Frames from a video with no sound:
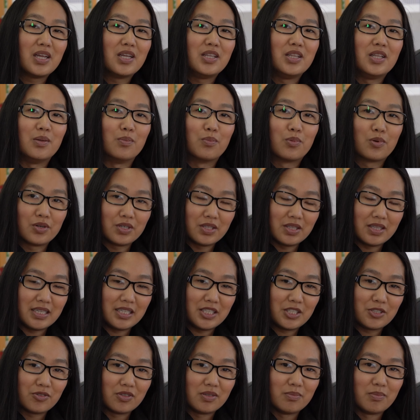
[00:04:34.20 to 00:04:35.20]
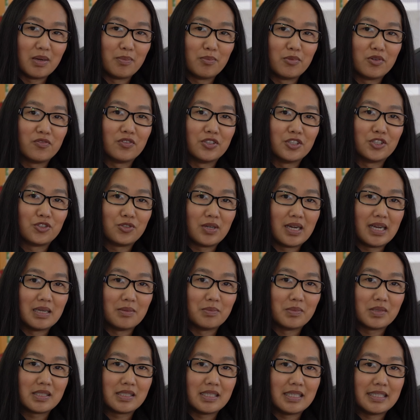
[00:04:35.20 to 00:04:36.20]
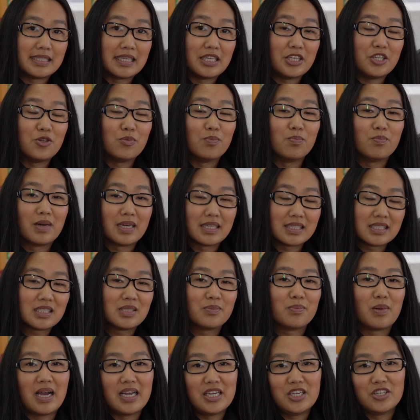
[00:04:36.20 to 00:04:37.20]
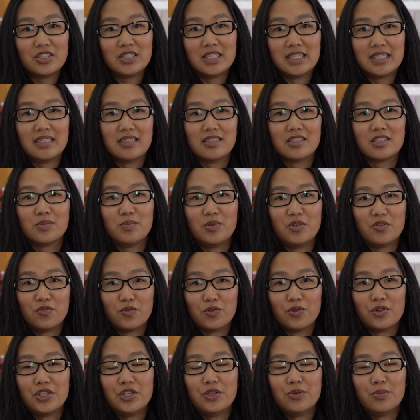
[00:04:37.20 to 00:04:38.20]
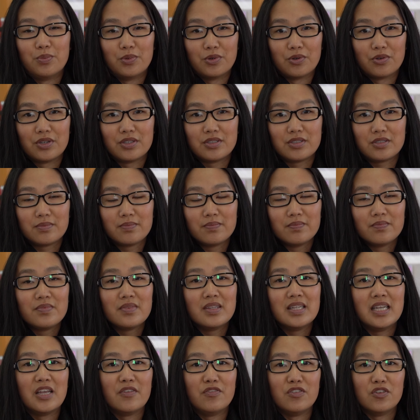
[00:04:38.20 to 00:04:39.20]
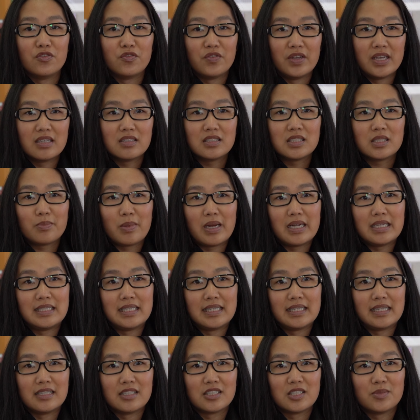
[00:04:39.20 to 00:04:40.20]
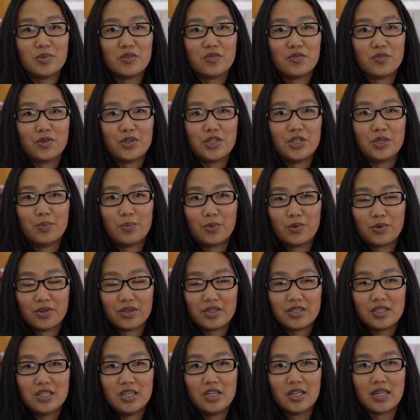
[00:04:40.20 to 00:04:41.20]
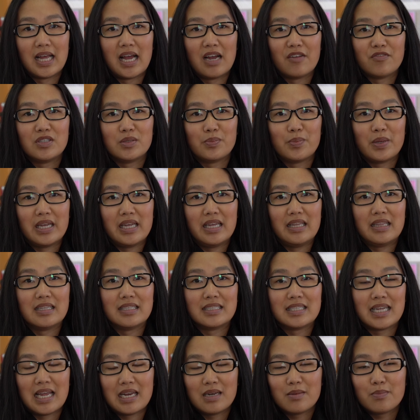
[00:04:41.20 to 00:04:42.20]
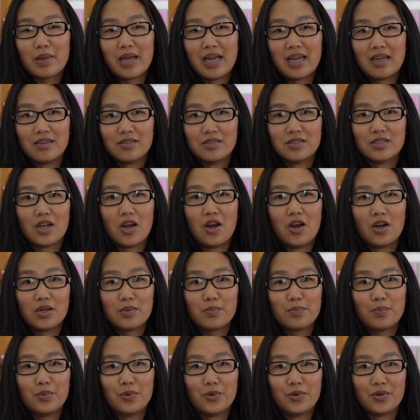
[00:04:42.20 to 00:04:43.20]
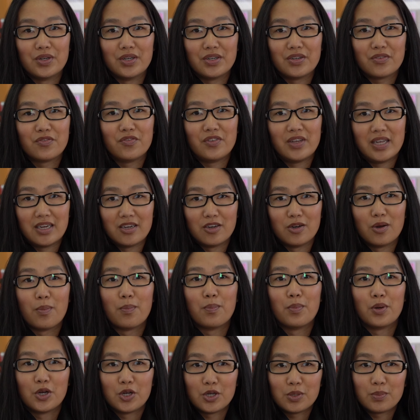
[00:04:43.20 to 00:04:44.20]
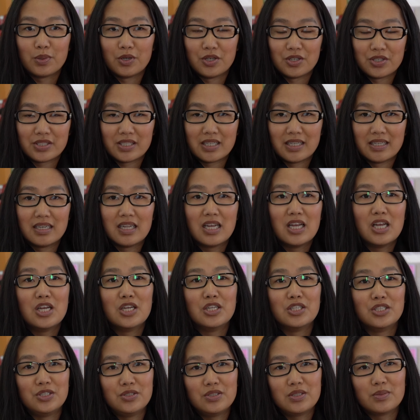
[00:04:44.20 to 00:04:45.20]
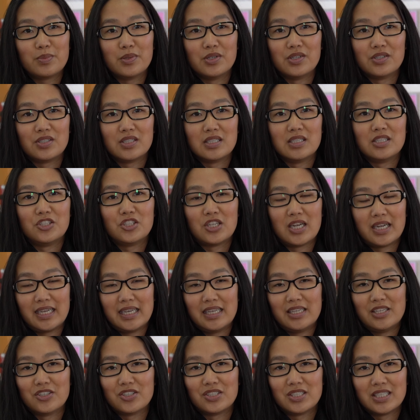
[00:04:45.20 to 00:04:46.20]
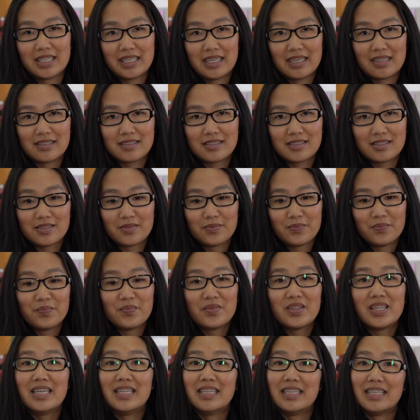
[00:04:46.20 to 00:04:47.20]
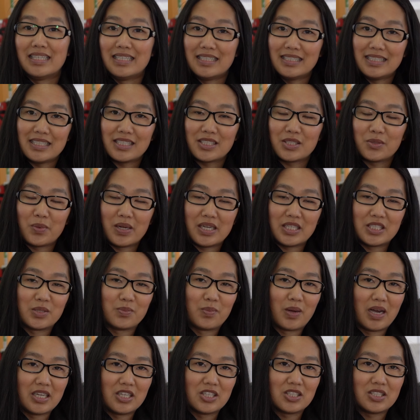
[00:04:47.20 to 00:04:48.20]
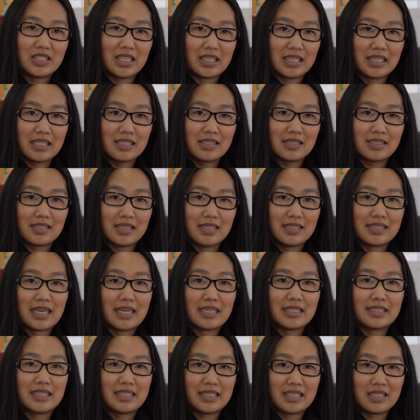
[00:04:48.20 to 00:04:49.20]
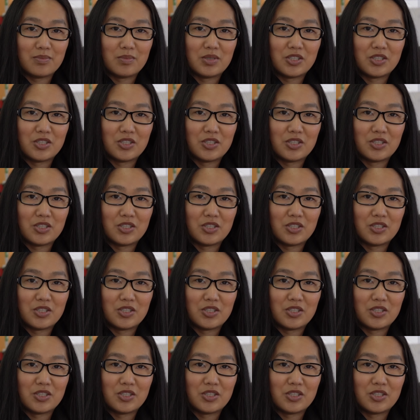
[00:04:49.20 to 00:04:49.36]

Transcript: The important thing to remember for trams is that you must buy your tickets before you board. If you fail to buy tickets before you board, you'll have to pay the £10 on-board fare per person to the person checking your tickets. The easiest way to buy your tickets is at ticket